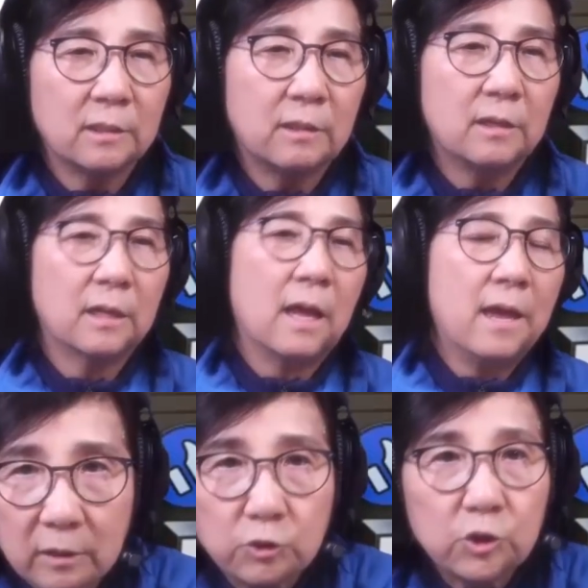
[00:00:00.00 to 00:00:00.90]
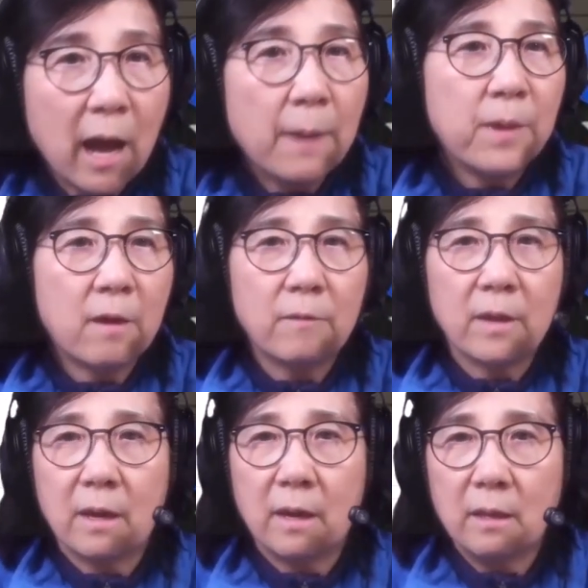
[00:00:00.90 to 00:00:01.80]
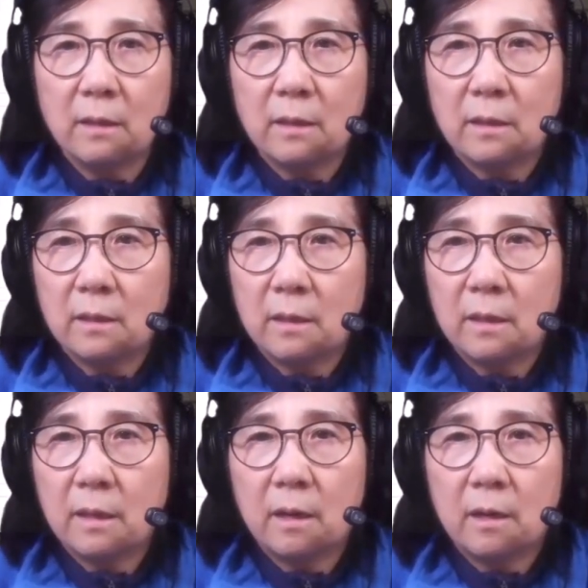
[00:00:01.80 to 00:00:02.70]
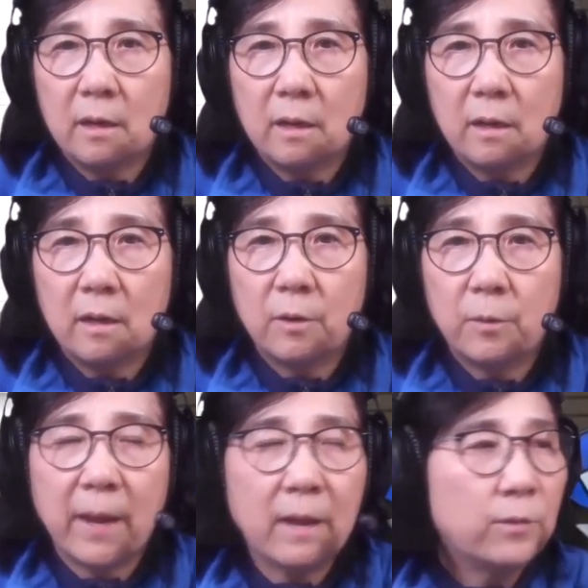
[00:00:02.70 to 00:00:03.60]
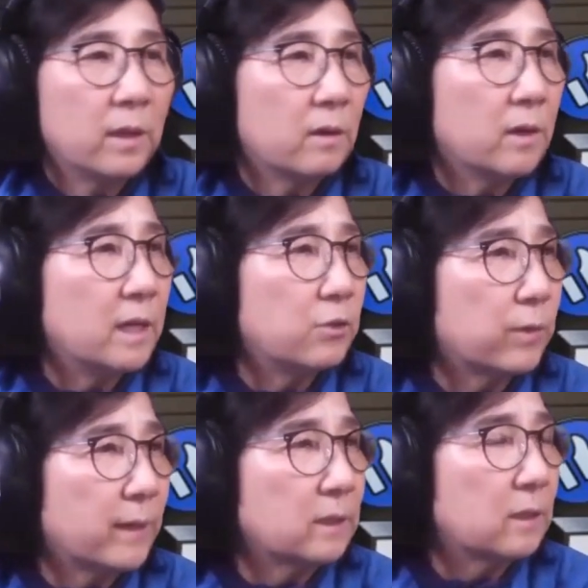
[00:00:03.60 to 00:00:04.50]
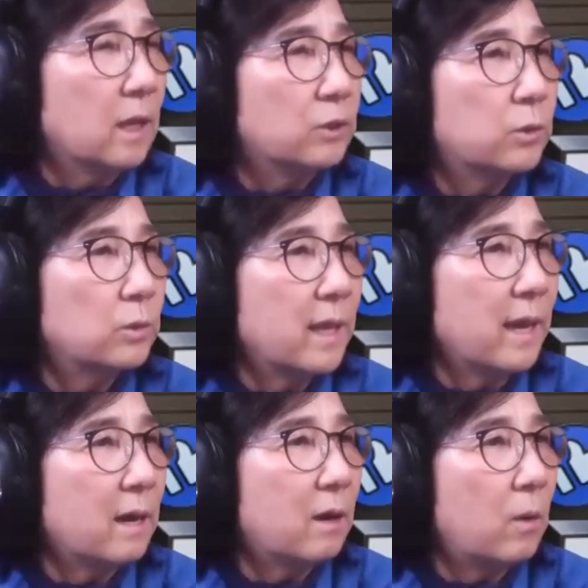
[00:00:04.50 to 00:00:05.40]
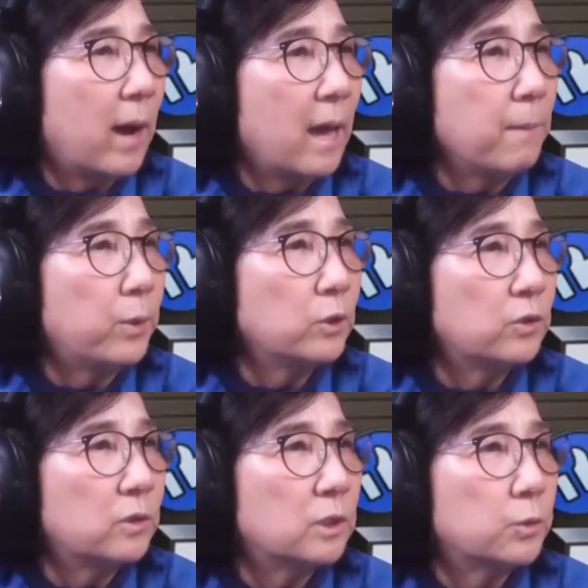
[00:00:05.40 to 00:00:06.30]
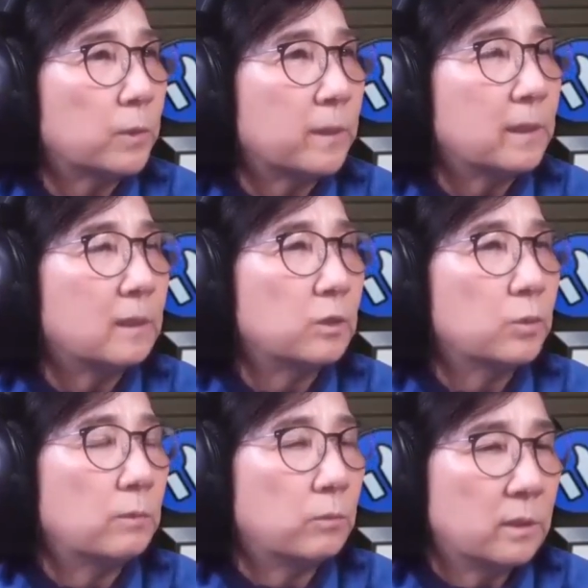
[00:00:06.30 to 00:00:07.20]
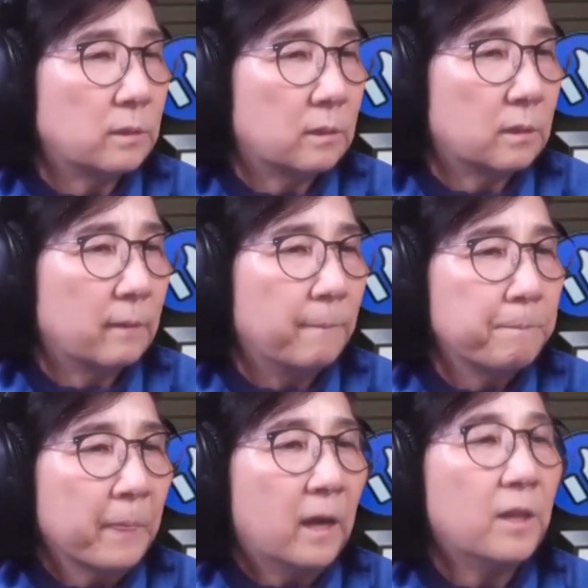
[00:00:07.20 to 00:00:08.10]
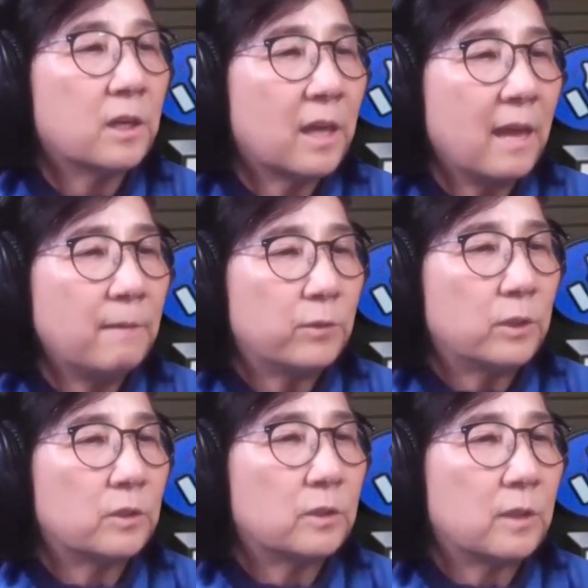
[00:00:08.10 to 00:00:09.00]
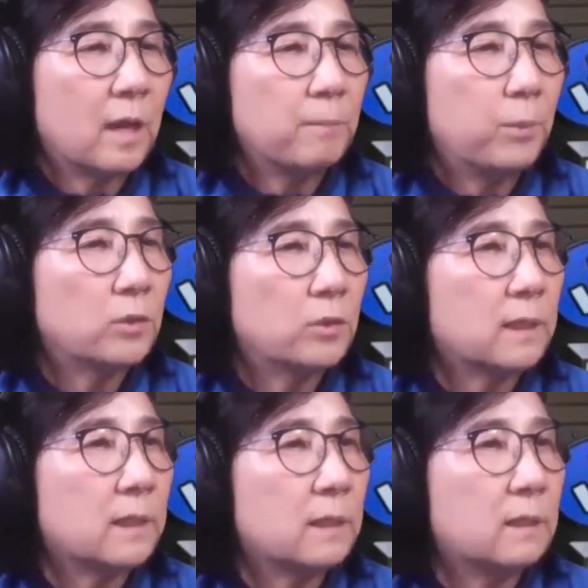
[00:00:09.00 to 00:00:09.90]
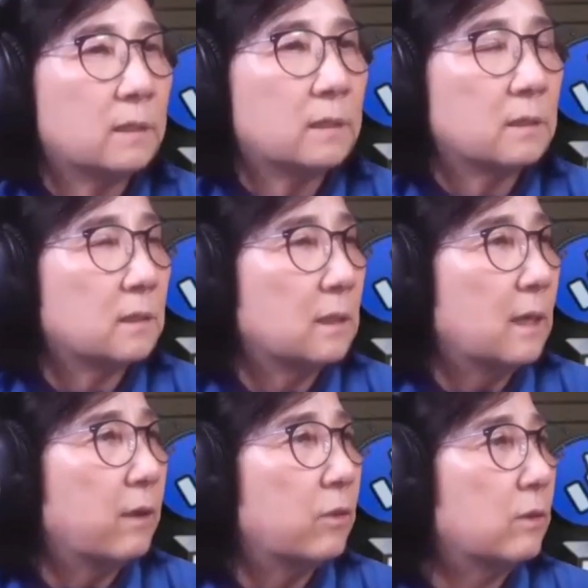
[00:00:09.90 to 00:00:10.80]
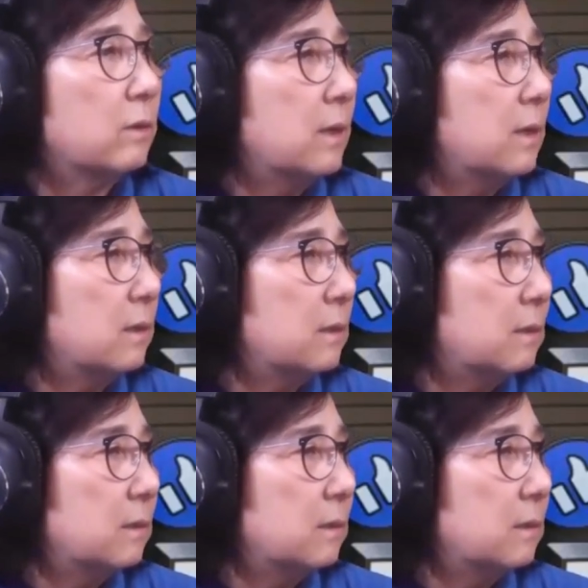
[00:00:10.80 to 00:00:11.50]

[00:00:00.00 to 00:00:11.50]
the job area around their interest. So now I post this one. This one was on the Canvas I posted. This is another,